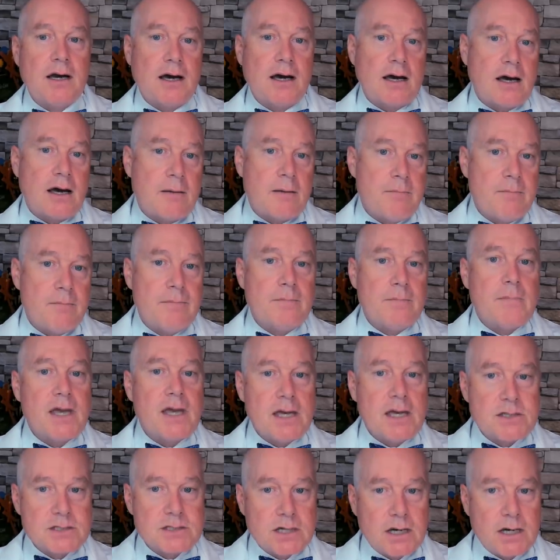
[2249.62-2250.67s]
Um,
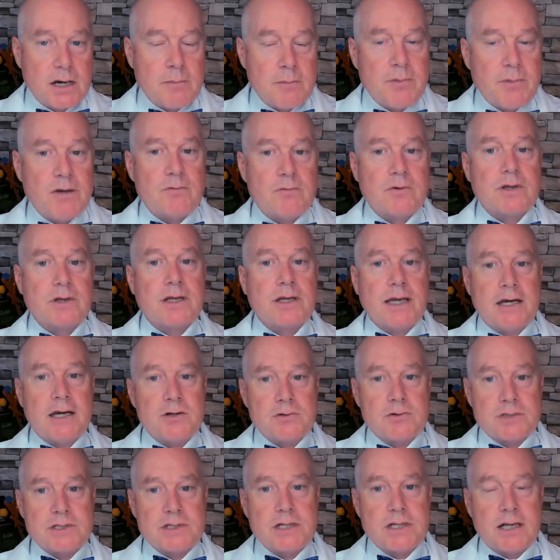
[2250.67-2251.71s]
it's going to be really
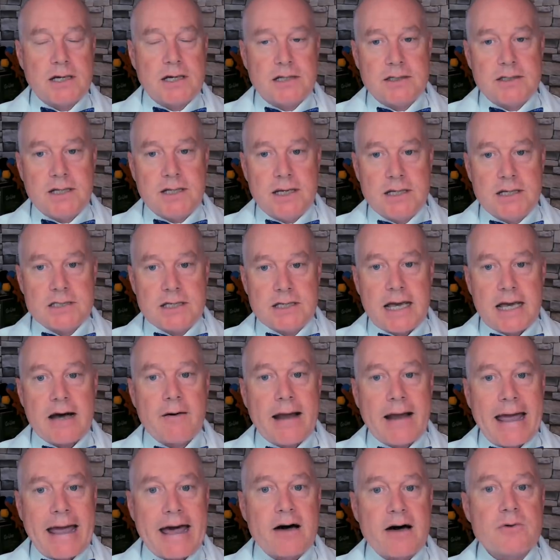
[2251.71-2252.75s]
interesting to tease
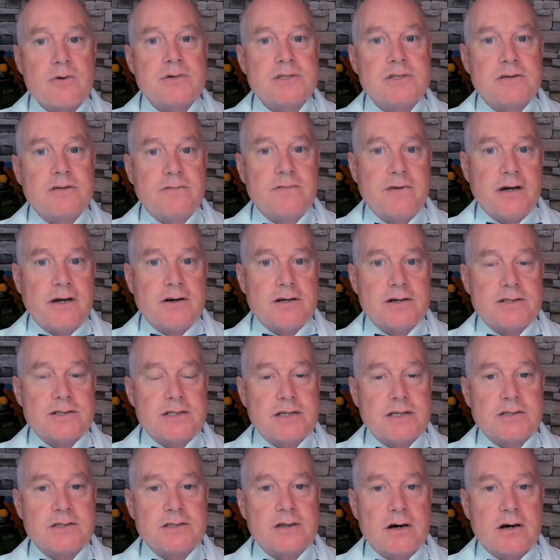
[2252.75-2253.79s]
out how severe is
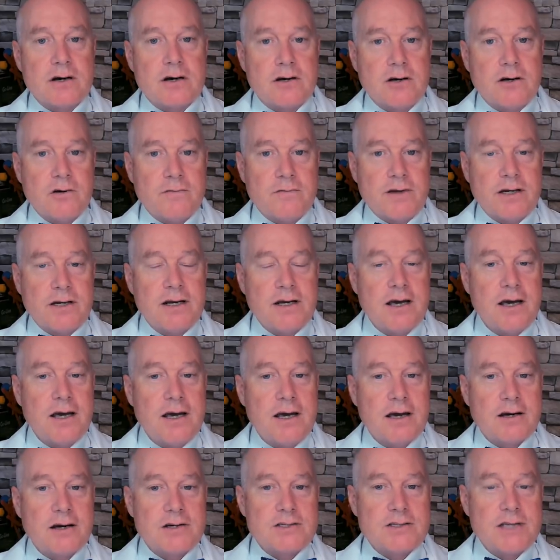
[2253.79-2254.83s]
this long COVID,
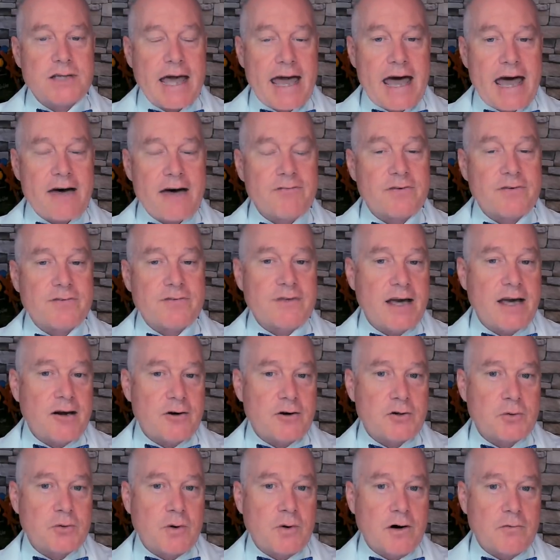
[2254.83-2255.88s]
because half of 10
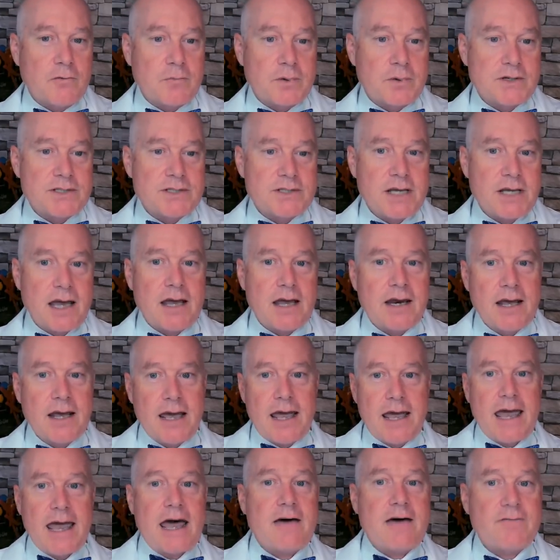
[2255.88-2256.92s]
or 12%,
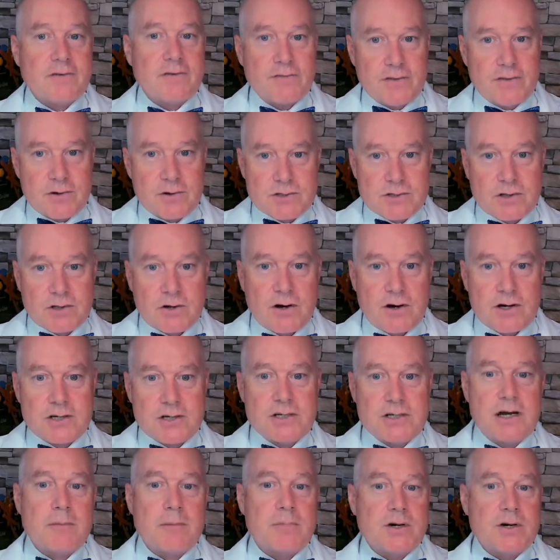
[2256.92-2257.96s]
half of those
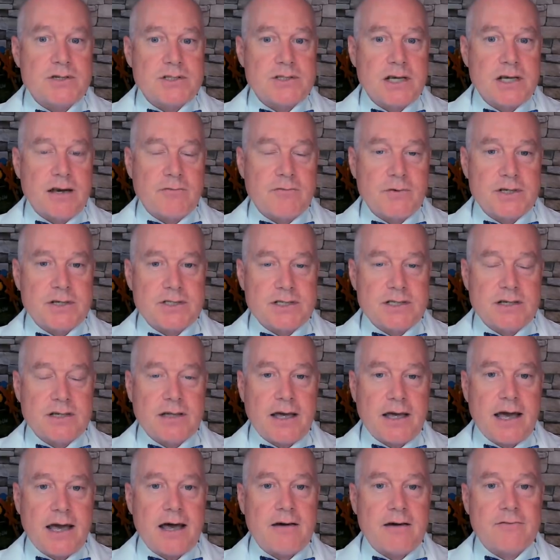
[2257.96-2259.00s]
large numbers, if we
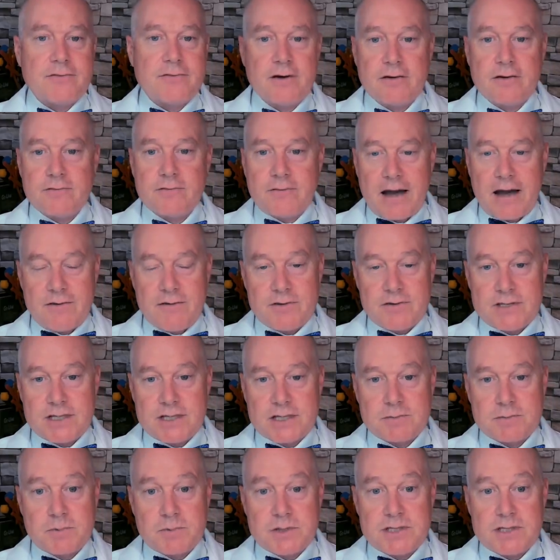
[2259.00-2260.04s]
still have five or
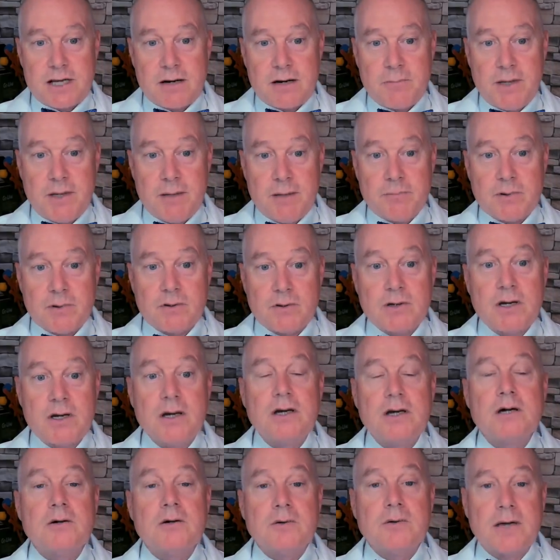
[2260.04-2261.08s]
6% of people
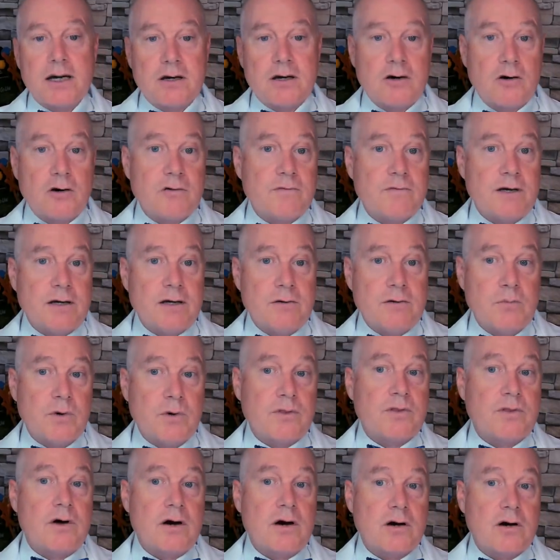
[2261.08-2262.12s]
who get COVID
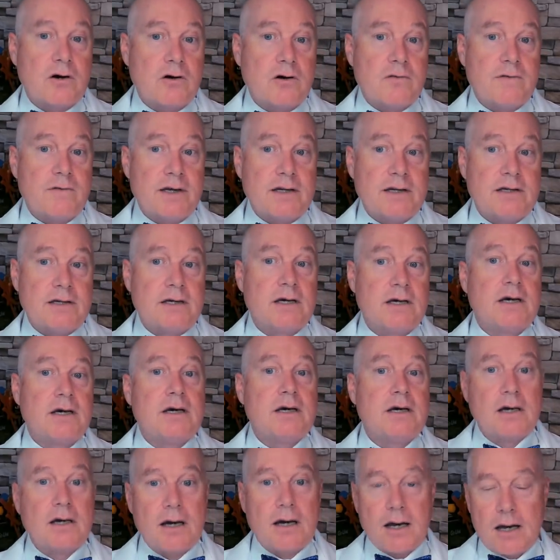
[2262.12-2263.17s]
with long COVID,
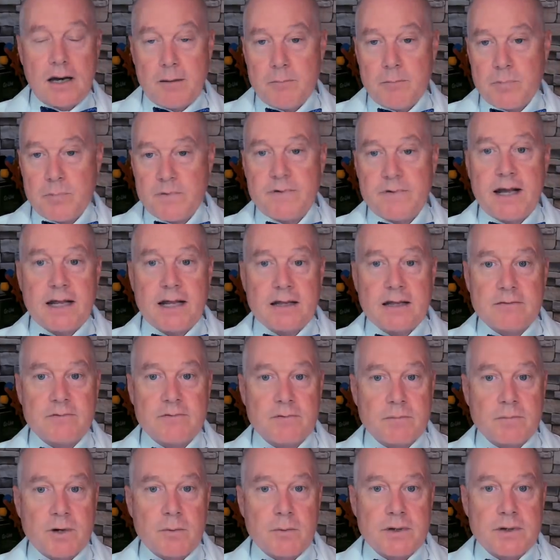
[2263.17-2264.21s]
um, preventing them
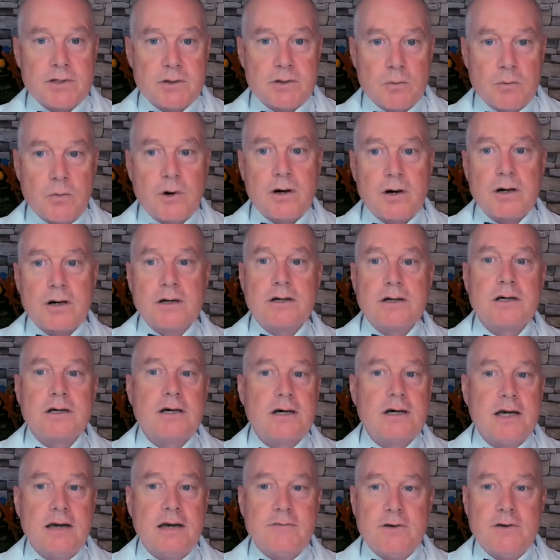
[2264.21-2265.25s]
from going to work,
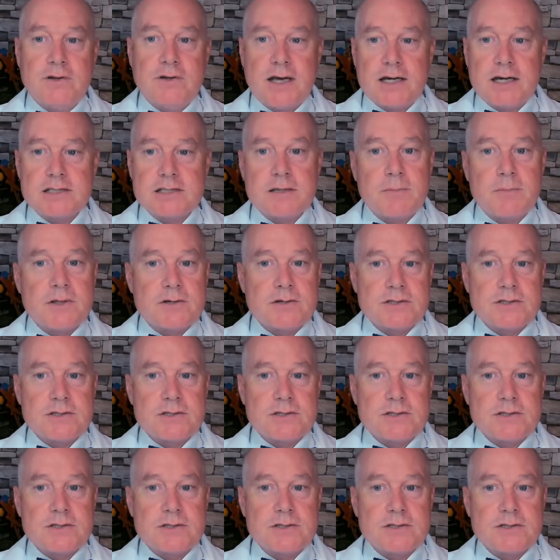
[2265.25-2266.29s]
if you take some of those
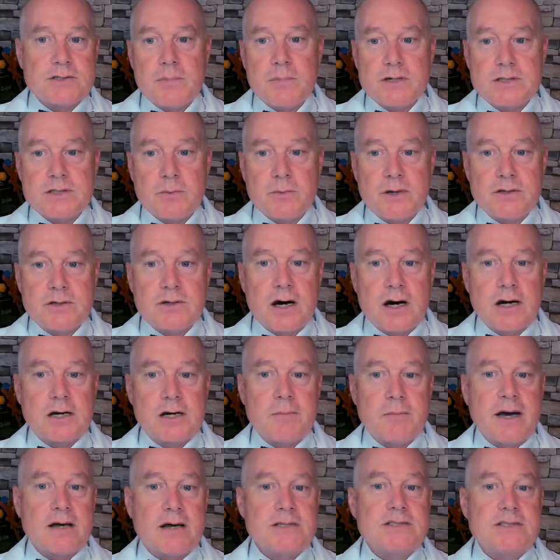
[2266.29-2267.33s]
other numbers that we talked
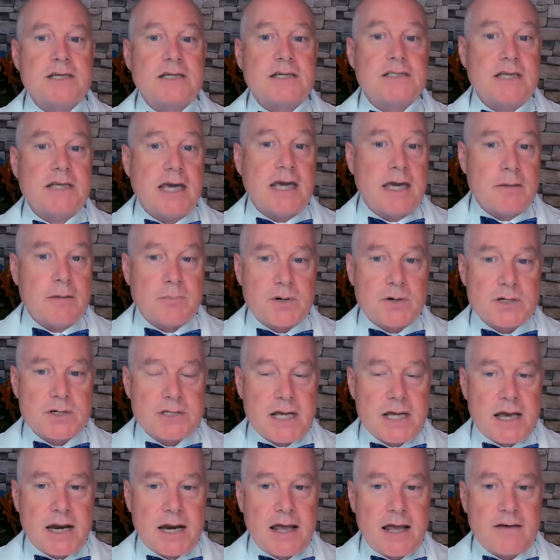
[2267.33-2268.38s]
about,
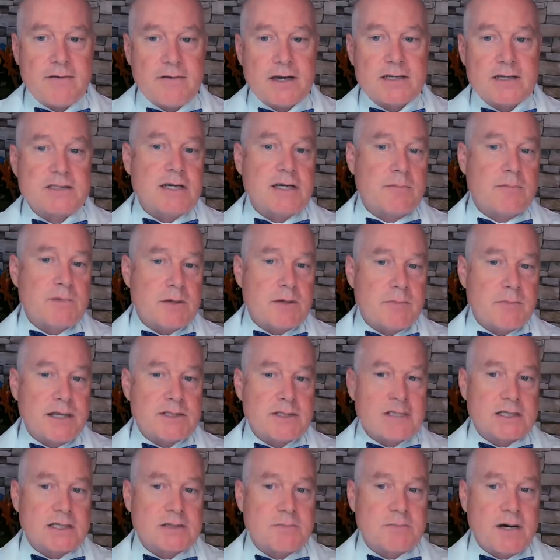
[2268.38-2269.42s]
68% having a symptom
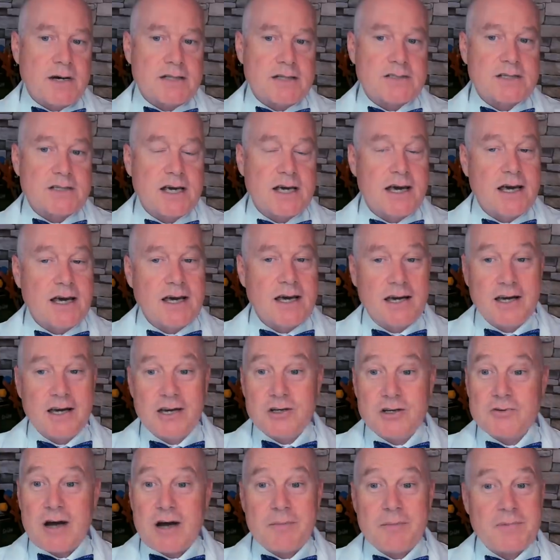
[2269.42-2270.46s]
at six months,
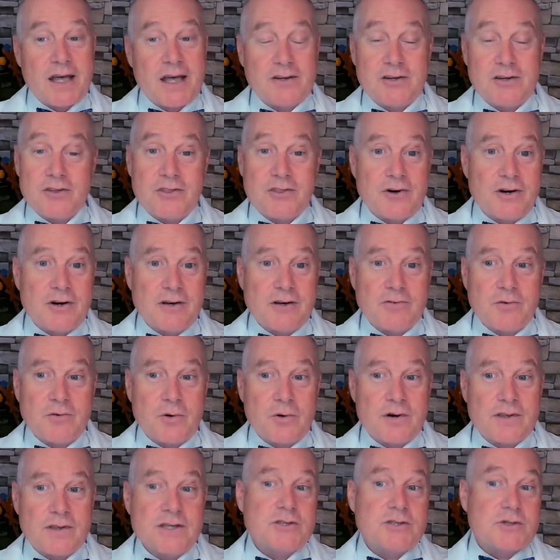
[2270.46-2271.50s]
you drop that to
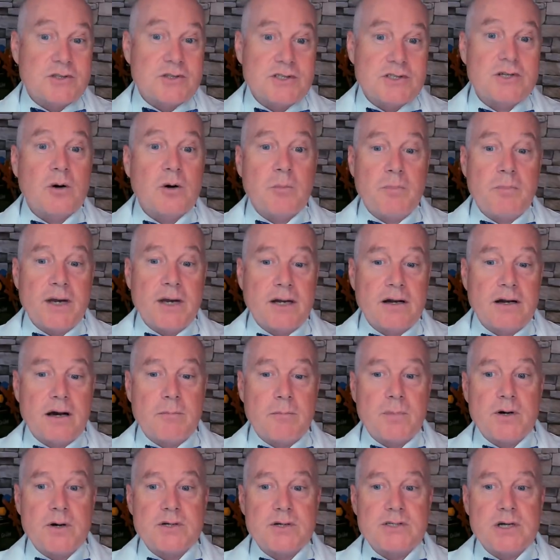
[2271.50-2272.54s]
34. These are still big
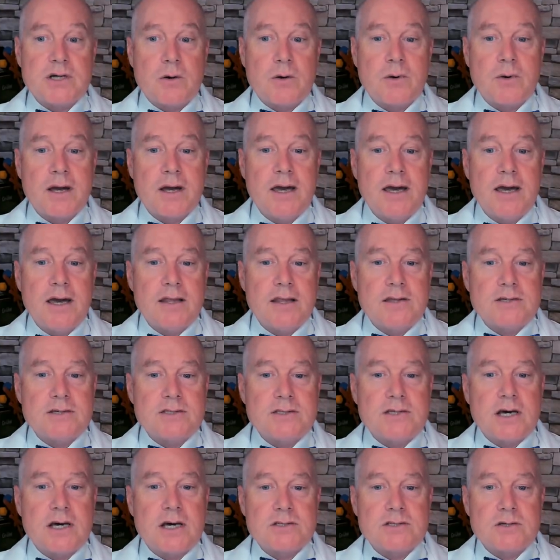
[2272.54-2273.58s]
numbers. So
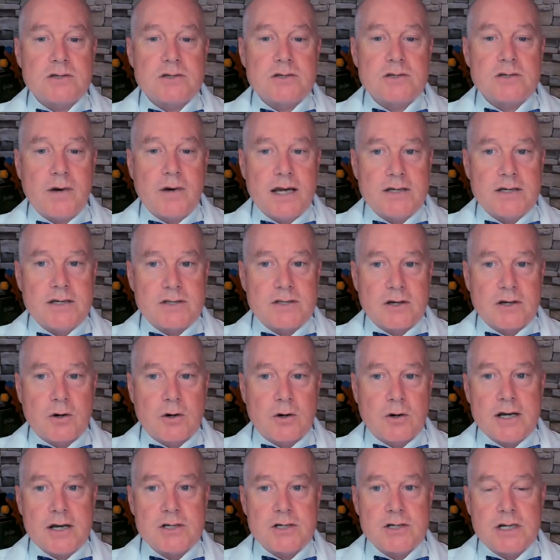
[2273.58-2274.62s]
this does raise the
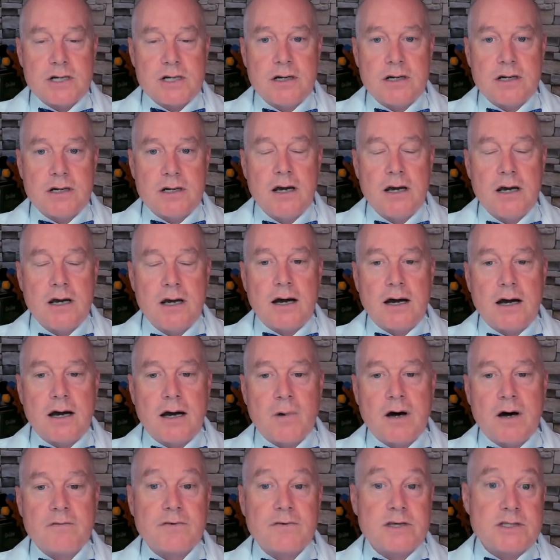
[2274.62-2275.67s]
question
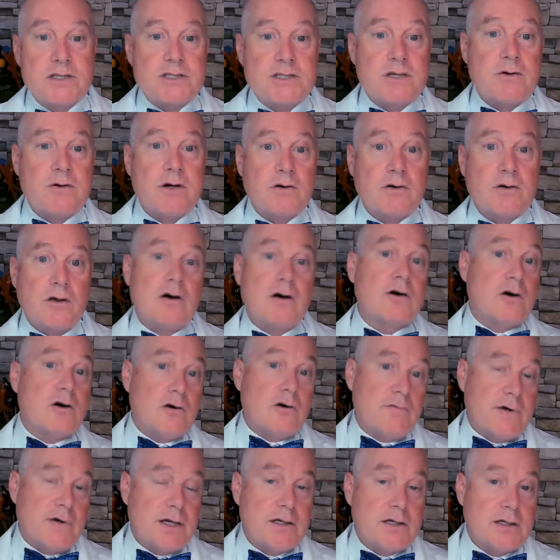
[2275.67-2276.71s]
um, of considering long
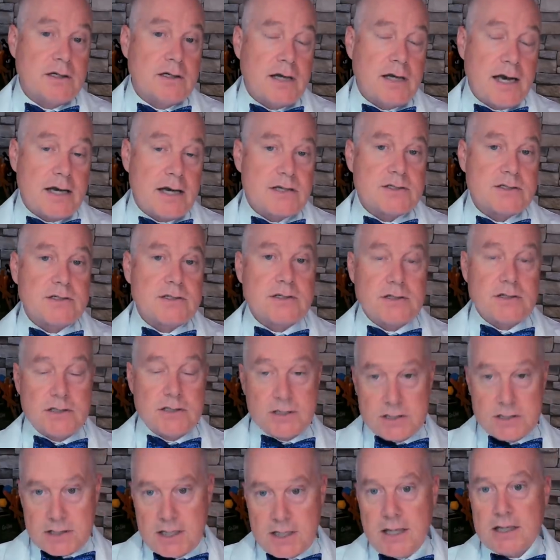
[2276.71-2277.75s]
COVID as
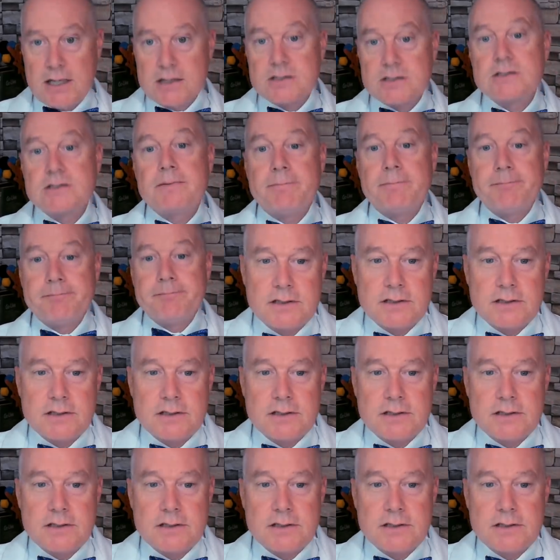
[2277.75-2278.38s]
disease.